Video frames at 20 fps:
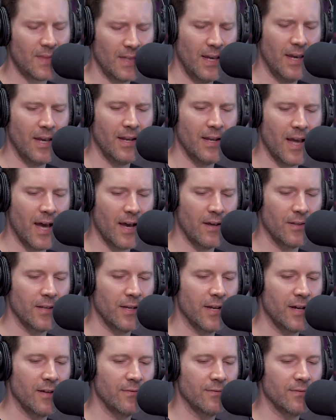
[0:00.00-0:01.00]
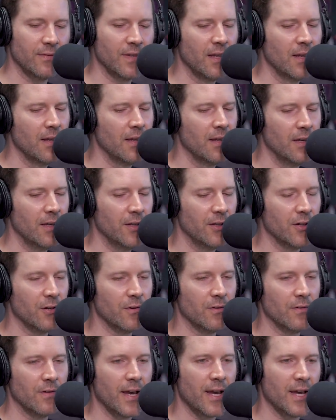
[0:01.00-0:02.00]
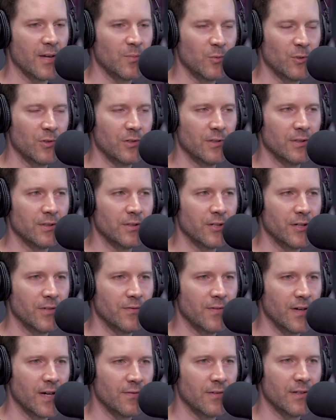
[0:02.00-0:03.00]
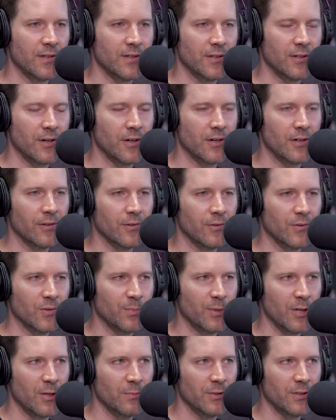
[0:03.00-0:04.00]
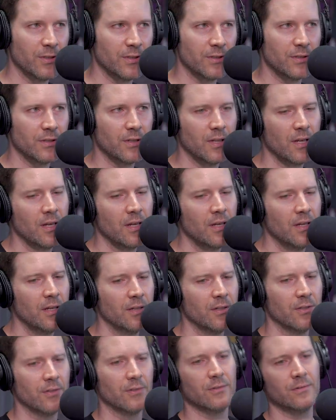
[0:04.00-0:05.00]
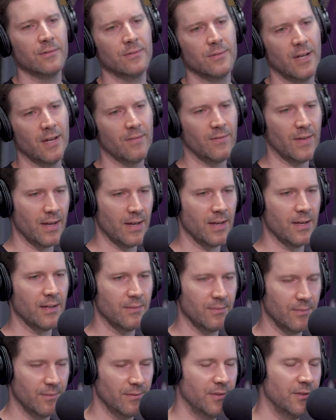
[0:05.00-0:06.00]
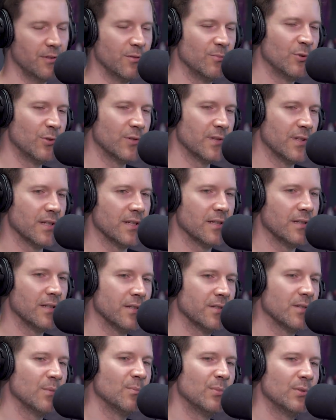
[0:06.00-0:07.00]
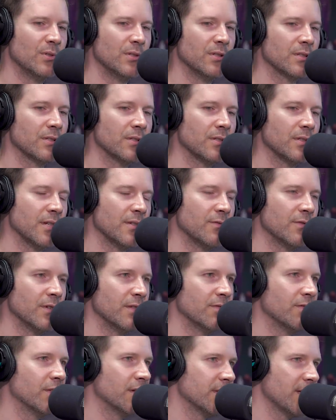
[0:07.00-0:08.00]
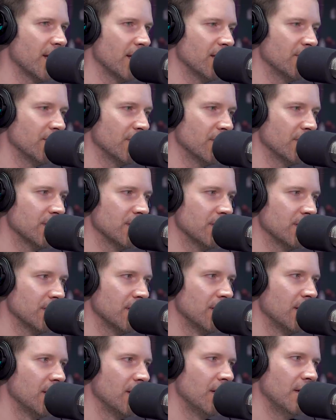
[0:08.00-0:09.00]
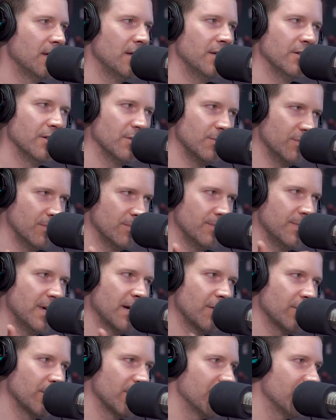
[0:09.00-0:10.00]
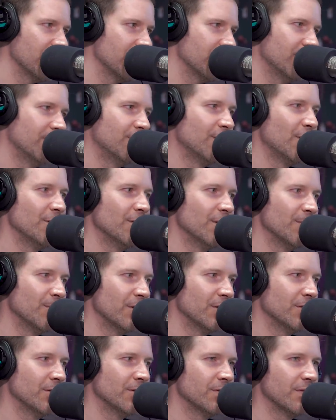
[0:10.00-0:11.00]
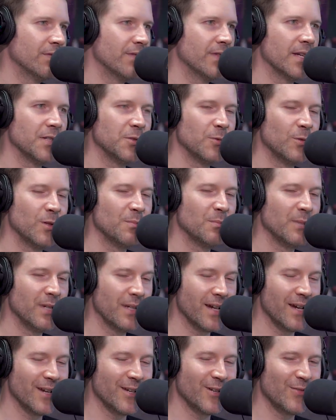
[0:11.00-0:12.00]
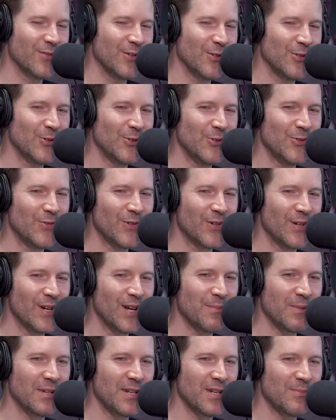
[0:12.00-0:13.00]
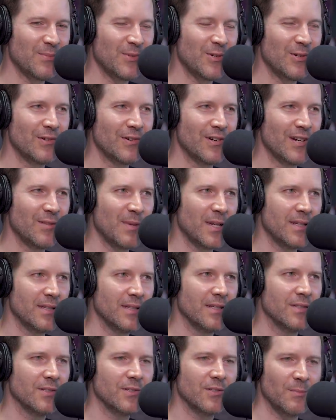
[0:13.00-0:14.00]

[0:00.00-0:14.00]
And now that I've, you know, had more than 3,500 articles published, you know, I've had, you know, more than a dozen books and I've written for television you know, back when I wrote and produced for VH1 Big, I interviewed you for Eminem program I did.